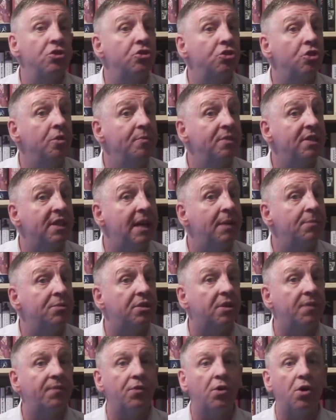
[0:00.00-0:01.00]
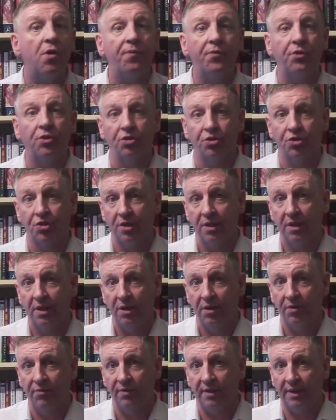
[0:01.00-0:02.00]
and sometimes at the forefront,
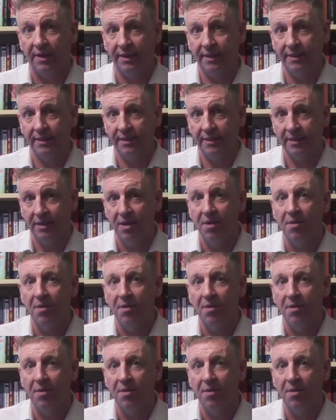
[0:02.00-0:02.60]
right?